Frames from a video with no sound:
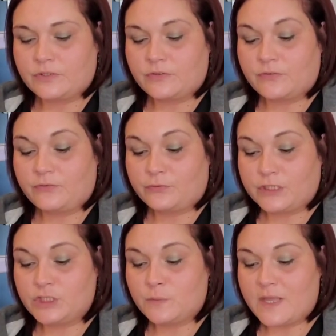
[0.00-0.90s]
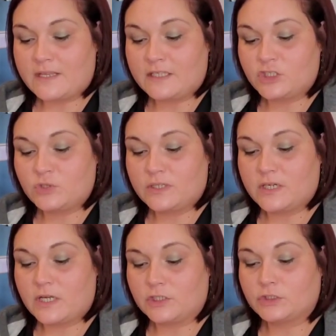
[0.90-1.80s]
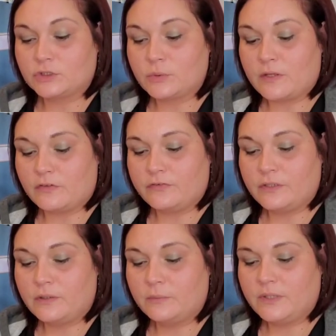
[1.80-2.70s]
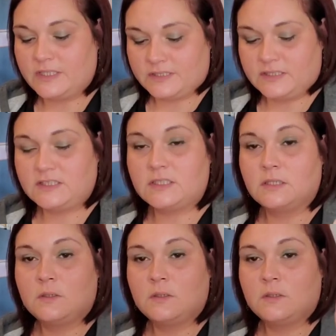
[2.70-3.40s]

They're fridge magnets. You get 112 pieces.